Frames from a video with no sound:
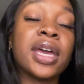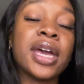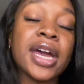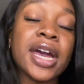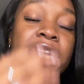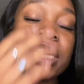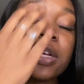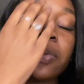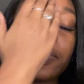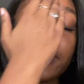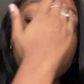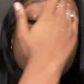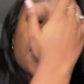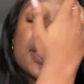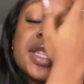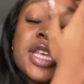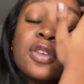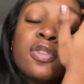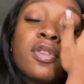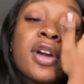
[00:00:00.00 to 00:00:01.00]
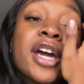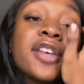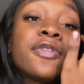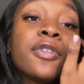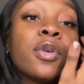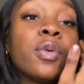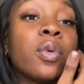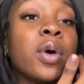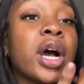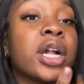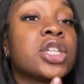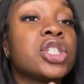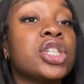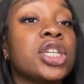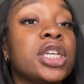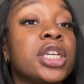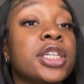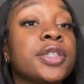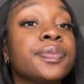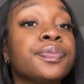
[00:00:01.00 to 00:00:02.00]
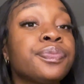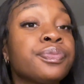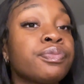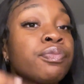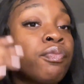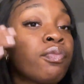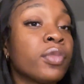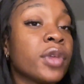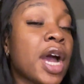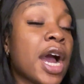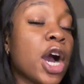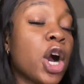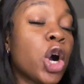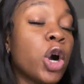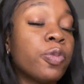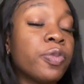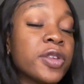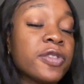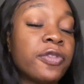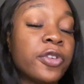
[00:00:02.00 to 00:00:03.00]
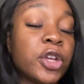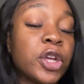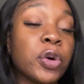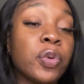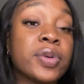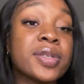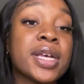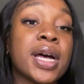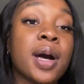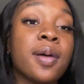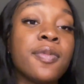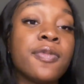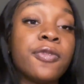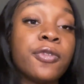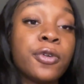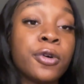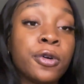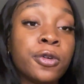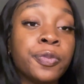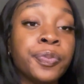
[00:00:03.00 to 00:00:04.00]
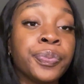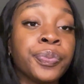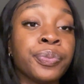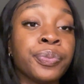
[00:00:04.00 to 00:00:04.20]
Anyways, thank you guys for watching. I hope this video was helpful.